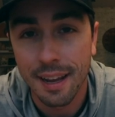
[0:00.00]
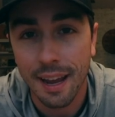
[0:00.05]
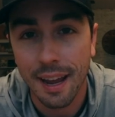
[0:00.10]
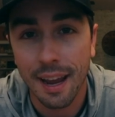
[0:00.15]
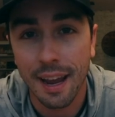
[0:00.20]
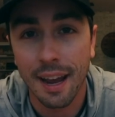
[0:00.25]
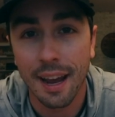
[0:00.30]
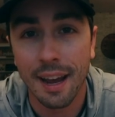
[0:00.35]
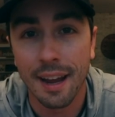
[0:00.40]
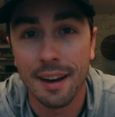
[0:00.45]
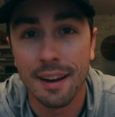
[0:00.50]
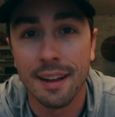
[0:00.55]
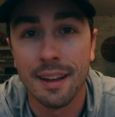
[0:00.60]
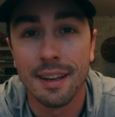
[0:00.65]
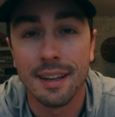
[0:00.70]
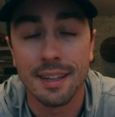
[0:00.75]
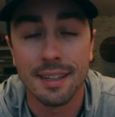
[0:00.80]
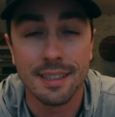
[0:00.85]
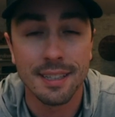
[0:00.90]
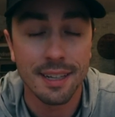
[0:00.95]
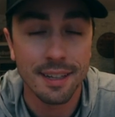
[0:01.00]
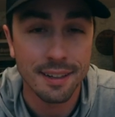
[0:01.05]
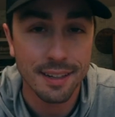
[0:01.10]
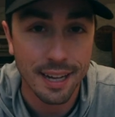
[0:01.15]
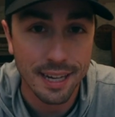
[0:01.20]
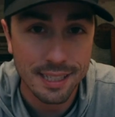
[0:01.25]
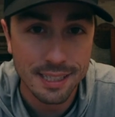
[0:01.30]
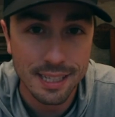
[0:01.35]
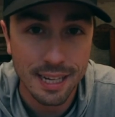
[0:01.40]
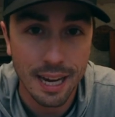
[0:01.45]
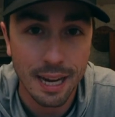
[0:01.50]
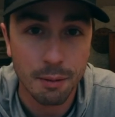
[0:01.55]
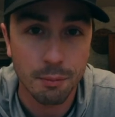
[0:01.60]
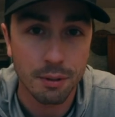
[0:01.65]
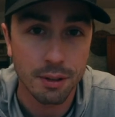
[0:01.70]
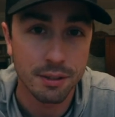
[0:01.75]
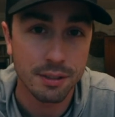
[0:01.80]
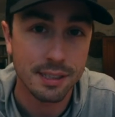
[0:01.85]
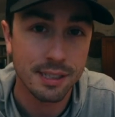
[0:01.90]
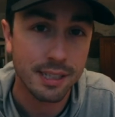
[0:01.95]
And until next time,
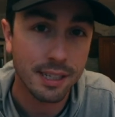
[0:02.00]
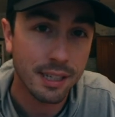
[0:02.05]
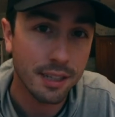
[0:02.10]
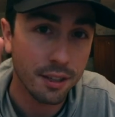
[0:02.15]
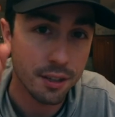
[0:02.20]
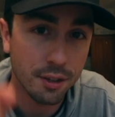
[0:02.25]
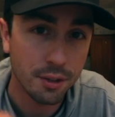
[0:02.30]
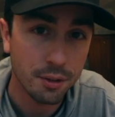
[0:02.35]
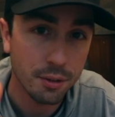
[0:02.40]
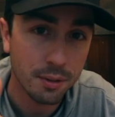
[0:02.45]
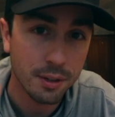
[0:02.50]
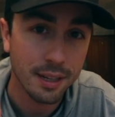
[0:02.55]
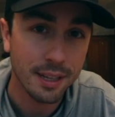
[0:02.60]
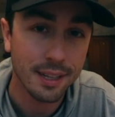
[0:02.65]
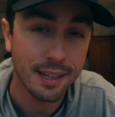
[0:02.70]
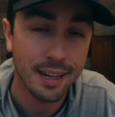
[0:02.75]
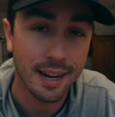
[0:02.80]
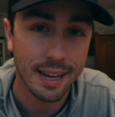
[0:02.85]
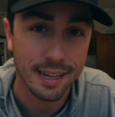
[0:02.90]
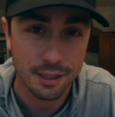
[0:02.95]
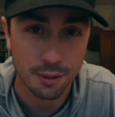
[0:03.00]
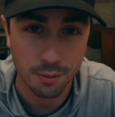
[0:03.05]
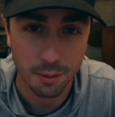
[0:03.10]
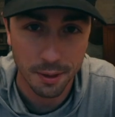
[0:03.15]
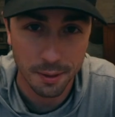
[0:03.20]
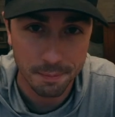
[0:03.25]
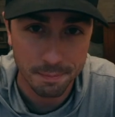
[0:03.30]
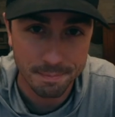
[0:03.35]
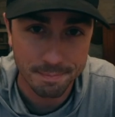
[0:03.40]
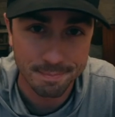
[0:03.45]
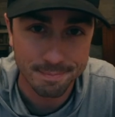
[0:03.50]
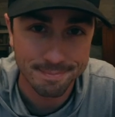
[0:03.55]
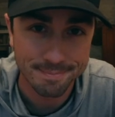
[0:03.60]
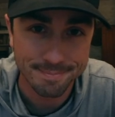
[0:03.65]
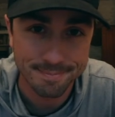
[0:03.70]
we'll see you in the next one.